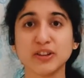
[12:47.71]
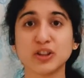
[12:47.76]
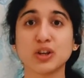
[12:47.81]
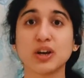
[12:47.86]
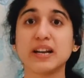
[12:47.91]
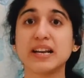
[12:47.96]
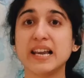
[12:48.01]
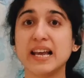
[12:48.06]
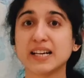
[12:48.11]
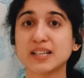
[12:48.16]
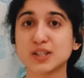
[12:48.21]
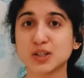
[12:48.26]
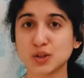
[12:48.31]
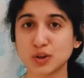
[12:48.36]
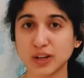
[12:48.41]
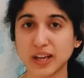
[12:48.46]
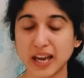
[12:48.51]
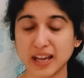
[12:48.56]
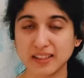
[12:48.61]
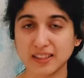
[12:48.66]
with your legs
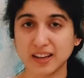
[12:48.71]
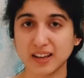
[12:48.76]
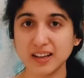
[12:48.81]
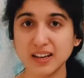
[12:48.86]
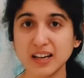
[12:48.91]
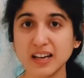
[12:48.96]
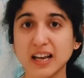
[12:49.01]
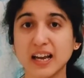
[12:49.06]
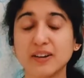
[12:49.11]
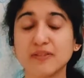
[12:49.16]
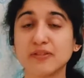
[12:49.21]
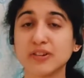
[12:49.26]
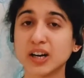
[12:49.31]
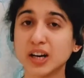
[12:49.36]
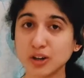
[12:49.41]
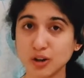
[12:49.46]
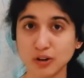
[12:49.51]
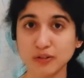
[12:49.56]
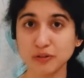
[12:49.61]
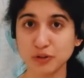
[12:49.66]
together in
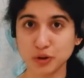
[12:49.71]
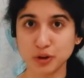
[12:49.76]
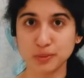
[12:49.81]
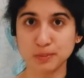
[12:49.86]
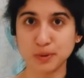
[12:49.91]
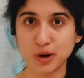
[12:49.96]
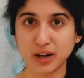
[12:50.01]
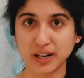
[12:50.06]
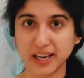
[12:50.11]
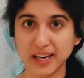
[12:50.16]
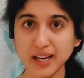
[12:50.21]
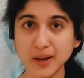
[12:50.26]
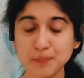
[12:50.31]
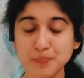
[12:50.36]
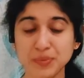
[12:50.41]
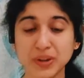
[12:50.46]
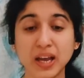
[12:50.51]
front of your body.